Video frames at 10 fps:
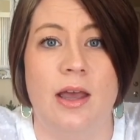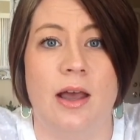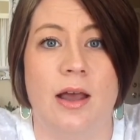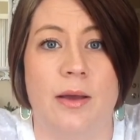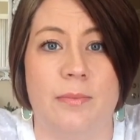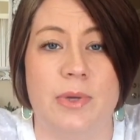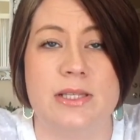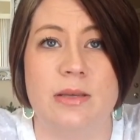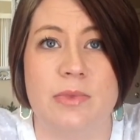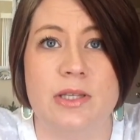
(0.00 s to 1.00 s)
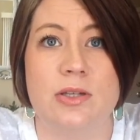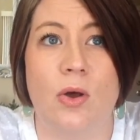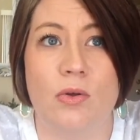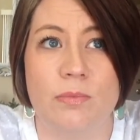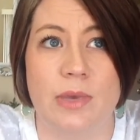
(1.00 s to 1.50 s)
But something
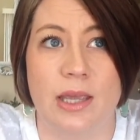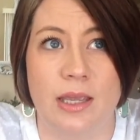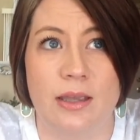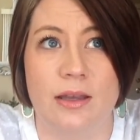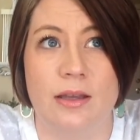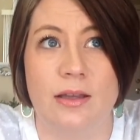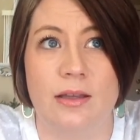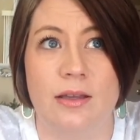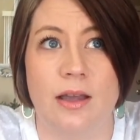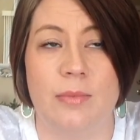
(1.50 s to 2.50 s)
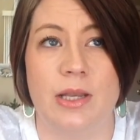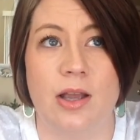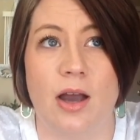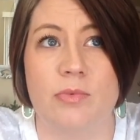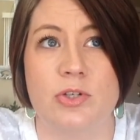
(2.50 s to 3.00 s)
told me, I mean,
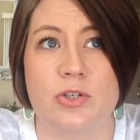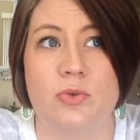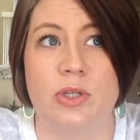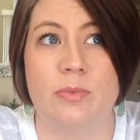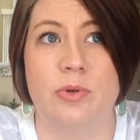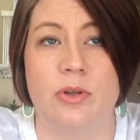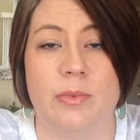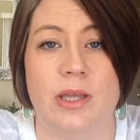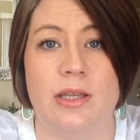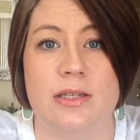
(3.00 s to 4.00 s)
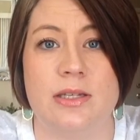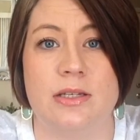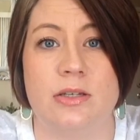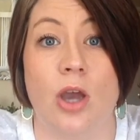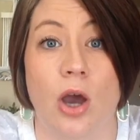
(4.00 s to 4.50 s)
God was just really pulling me to
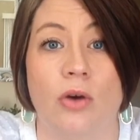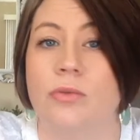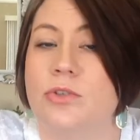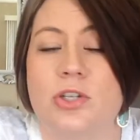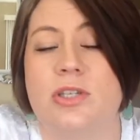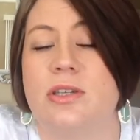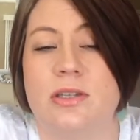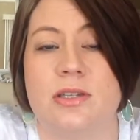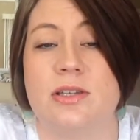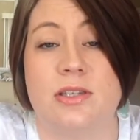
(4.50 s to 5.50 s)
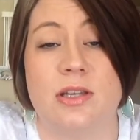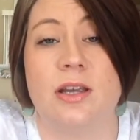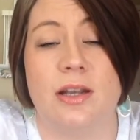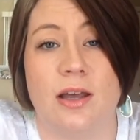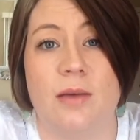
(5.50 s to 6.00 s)
go, just to suck
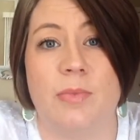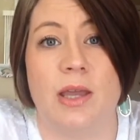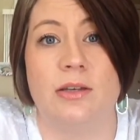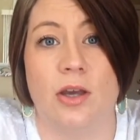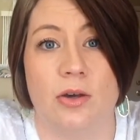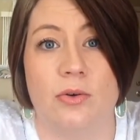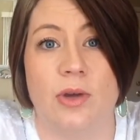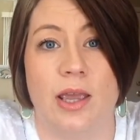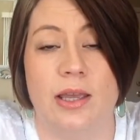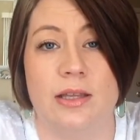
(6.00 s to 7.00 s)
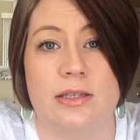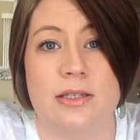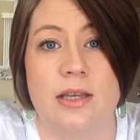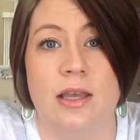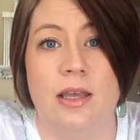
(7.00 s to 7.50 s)
it up and go and
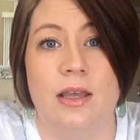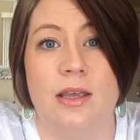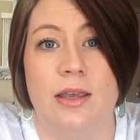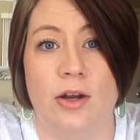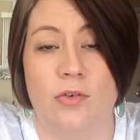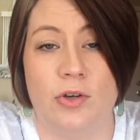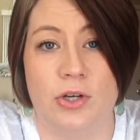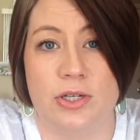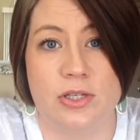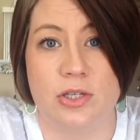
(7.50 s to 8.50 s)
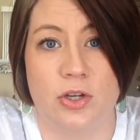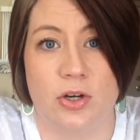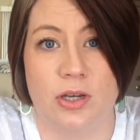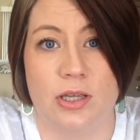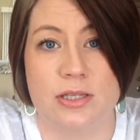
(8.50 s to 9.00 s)
get over your
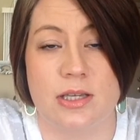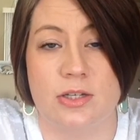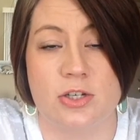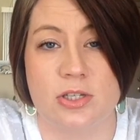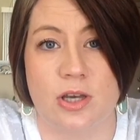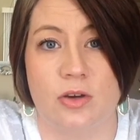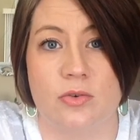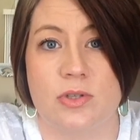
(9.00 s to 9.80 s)
insecurities and just go.